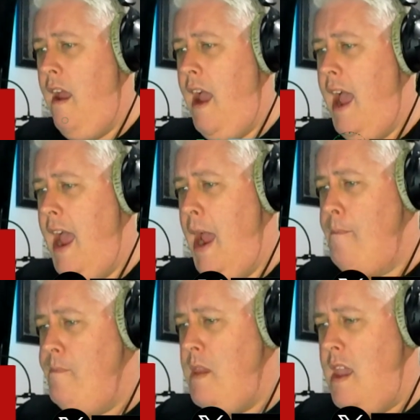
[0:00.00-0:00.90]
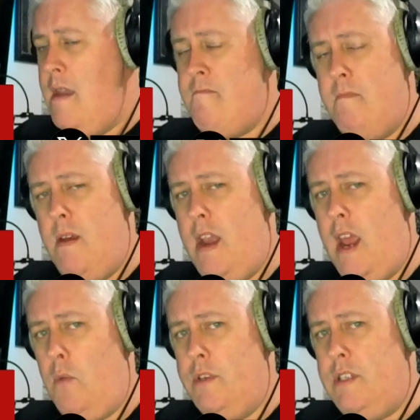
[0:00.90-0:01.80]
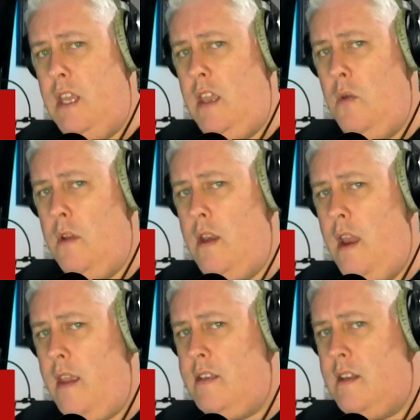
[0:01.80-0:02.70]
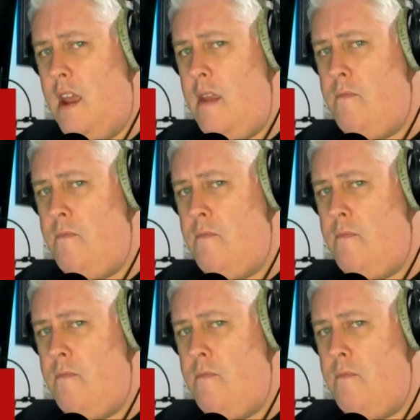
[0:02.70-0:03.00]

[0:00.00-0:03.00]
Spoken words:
Yeah, and I will see you next time.